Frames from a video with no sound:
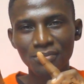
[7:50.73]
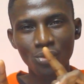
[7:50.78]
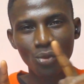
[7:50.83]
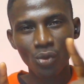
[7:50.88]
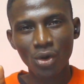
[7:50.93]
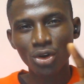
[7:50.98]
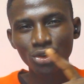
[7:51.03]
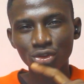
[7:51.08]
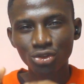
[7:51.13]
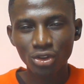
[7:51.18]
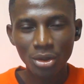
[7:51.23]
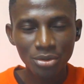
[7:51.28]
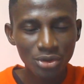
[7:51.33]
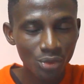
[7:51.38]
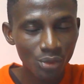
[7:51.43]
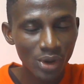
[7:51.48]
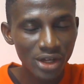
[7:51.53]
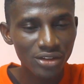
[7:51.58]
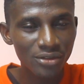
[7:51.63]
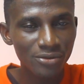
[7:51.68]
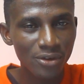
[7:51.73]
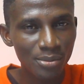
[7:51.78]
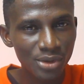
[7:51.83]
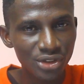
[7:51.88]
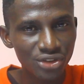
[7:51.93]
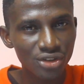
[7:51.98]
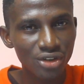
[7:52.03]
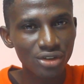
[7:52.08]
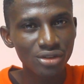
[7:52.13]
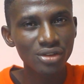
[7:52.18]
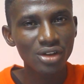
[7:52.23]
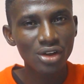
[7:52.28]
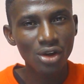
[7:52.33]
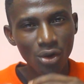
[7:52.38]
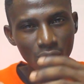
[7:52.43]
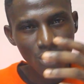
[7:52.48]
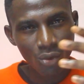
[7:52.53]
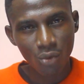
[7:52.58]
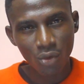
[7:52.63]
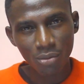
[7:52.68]
well, subsequent information
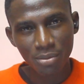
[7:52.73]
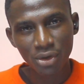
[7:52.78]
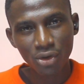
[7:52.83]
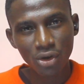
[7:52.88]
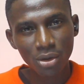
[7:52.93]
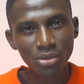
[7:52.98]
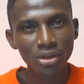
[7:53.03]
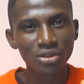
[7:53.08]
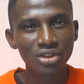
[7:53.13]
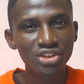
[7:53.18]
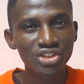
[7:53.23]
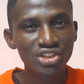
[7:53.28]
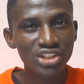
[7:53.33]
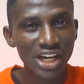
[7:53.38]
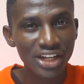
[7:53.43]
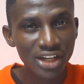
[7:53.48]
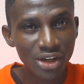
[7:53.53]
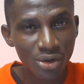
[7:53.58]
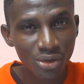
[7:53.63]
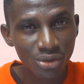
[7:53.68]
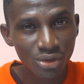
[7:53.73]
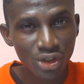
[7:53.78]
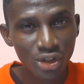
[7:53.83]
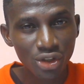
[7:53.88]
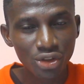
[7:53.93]
will be coming on this channel.